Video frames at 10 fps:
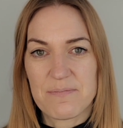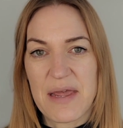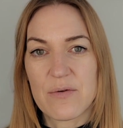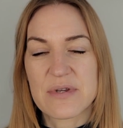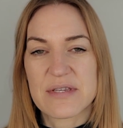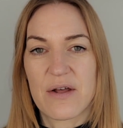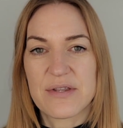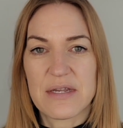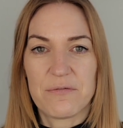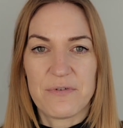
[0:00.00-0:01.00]
may result
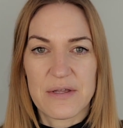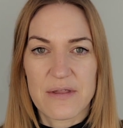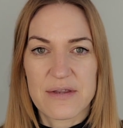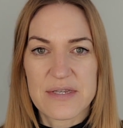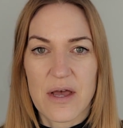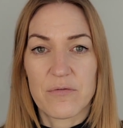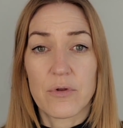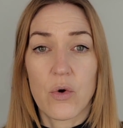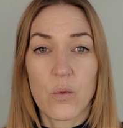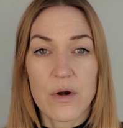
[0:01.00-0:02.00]
in feelings of
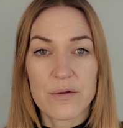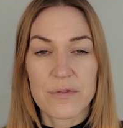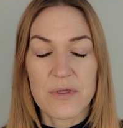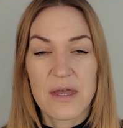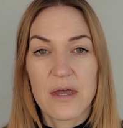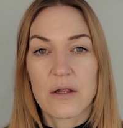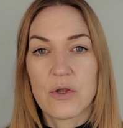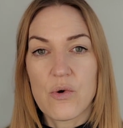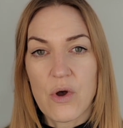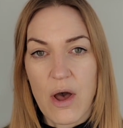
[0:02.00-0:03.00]
low worth,
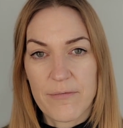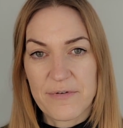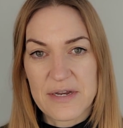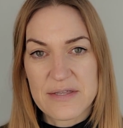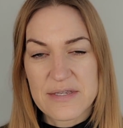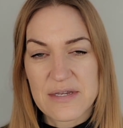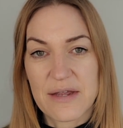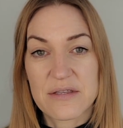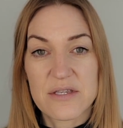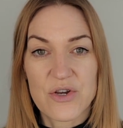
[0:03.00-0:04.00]
low confidence,
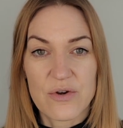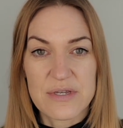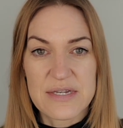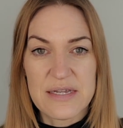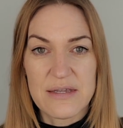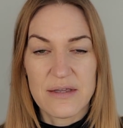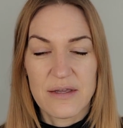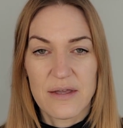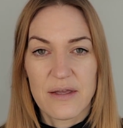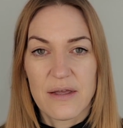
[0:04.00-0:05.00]
uncertainty,
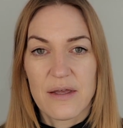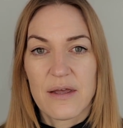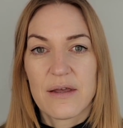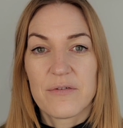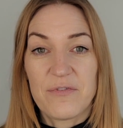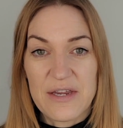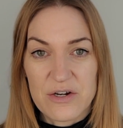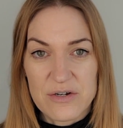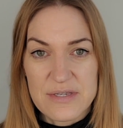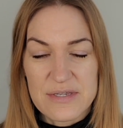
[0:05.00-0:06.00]

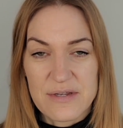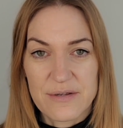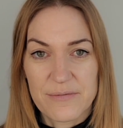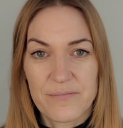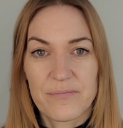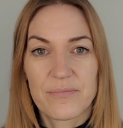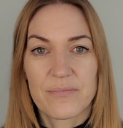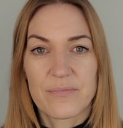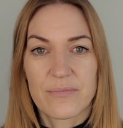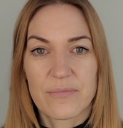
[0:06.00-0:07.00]
fears,
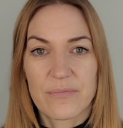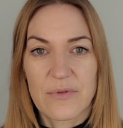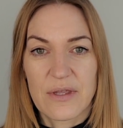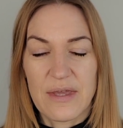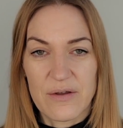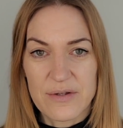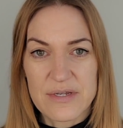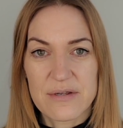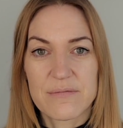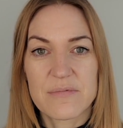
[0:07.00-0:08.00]

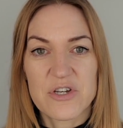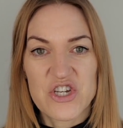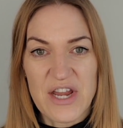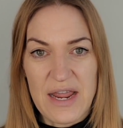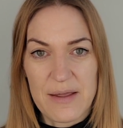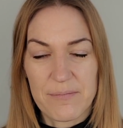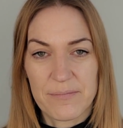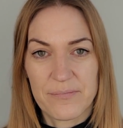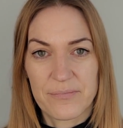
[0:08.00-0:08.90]
guilt, shame,